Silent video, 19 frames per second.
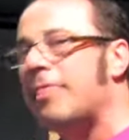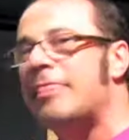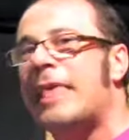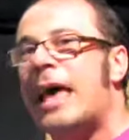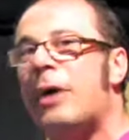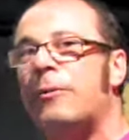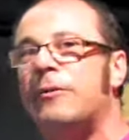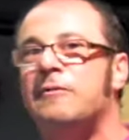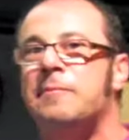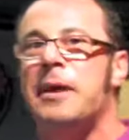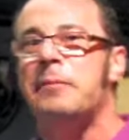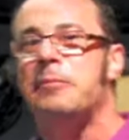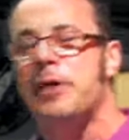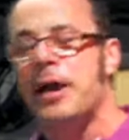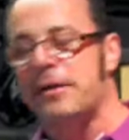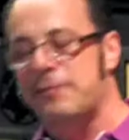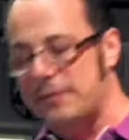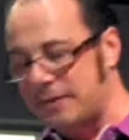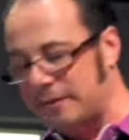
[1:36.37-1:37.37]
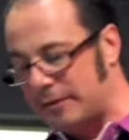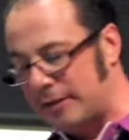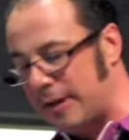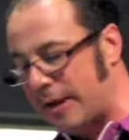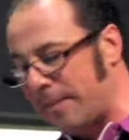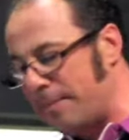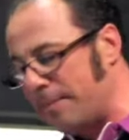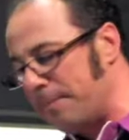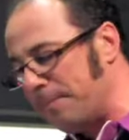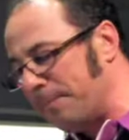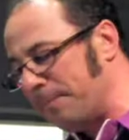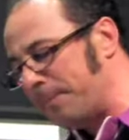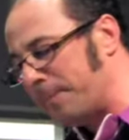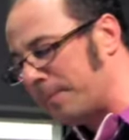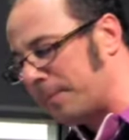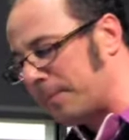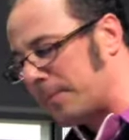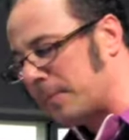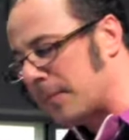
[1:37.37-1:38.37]
That was my breakfast club.
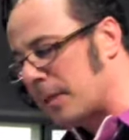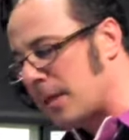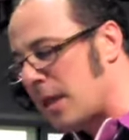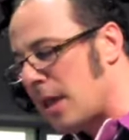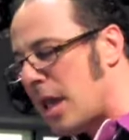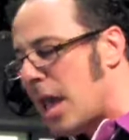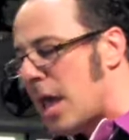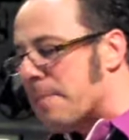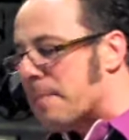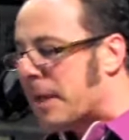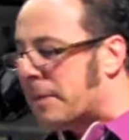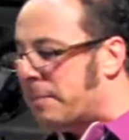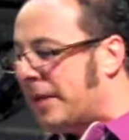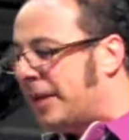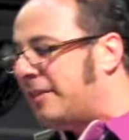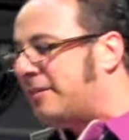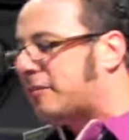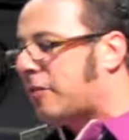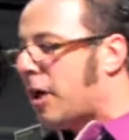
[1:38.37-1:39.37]
My biggest